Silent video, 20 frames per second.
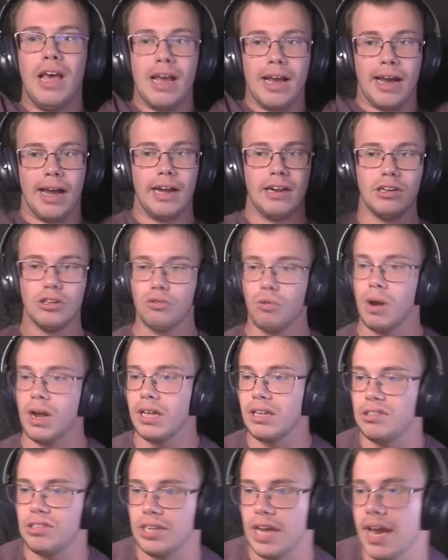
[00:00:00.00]
Can I just
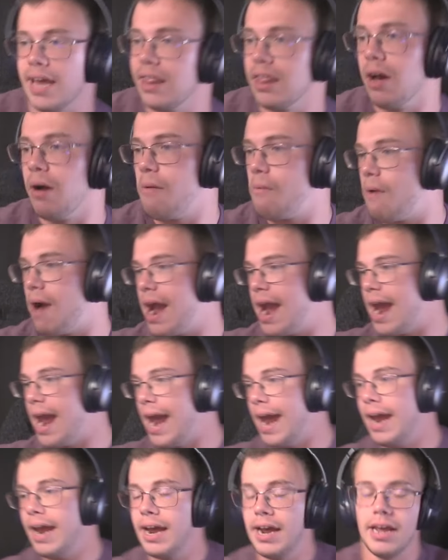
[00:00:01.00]
quickly say the
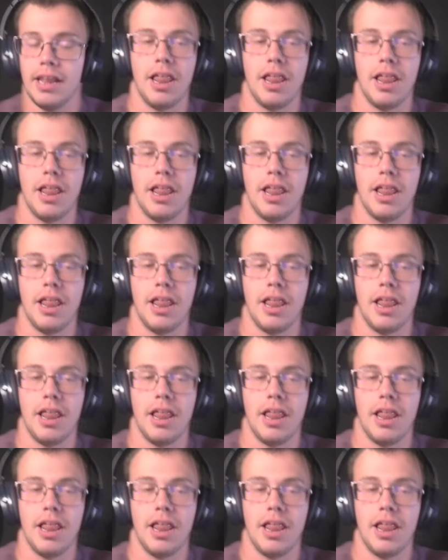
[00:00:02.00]
way